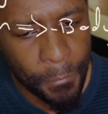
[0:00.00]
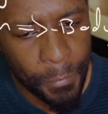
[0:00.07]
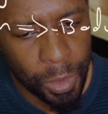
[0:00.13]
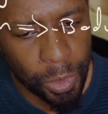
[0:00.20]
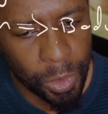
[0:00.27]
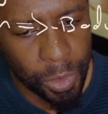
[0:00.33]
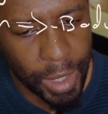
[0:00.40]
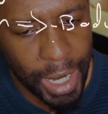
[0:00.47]

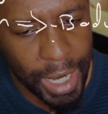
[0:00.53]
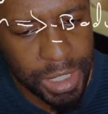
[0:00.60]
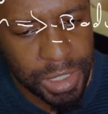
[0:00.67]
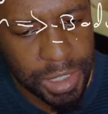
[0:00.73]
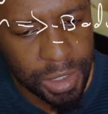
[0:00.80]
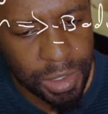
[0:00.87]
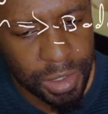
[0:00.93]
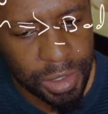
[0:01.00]
all right?
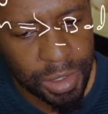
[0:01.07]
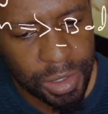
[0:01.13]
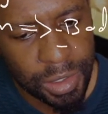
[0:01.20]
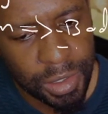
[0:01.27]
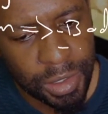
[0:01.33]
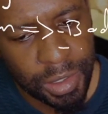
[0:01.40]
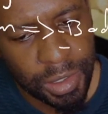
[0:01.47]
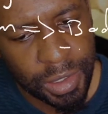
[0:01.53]

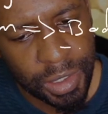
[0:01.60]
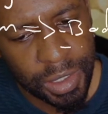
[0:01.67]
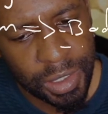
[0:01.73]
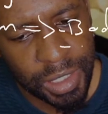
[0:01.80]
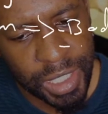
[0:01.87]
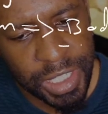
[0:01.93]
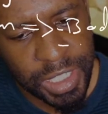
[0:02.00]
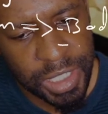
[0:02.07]

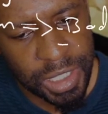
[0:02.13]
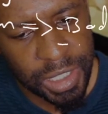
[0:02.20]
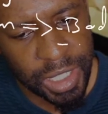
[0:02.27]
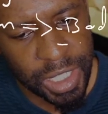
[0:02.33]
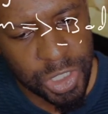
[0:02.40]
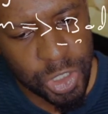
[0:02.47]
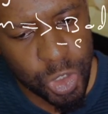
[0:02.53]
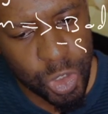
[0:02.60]
The,
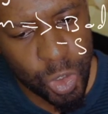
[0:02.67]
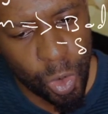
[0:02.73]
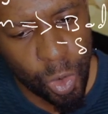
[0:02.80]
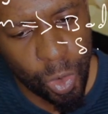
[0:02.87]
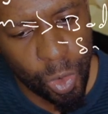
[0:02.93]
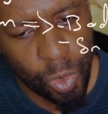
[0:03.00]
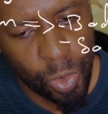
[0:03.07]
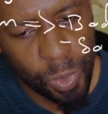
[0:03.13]
the
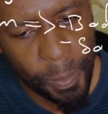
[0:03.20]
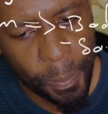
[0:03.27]
soul